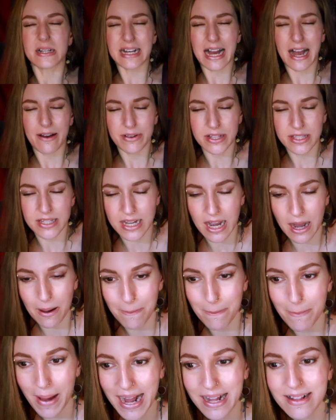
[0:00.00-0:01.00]
having to
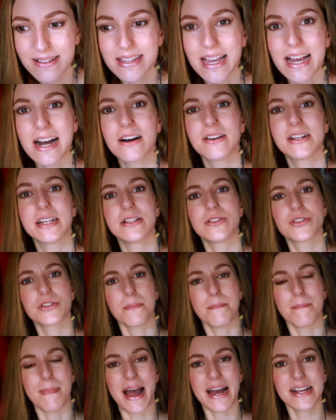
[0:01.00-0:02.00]
come back down into
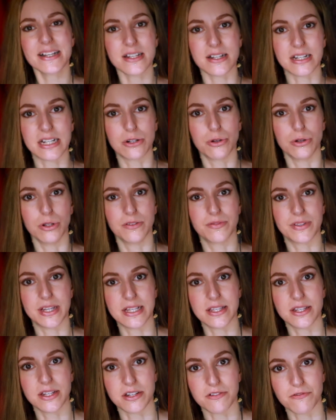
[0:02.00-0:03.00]
matter in all of
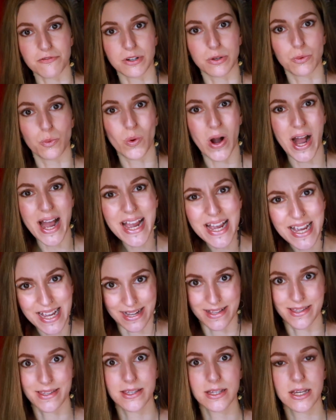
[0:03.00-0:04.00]
these different
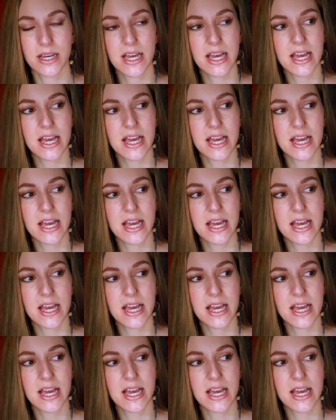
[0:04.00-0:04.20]
ways.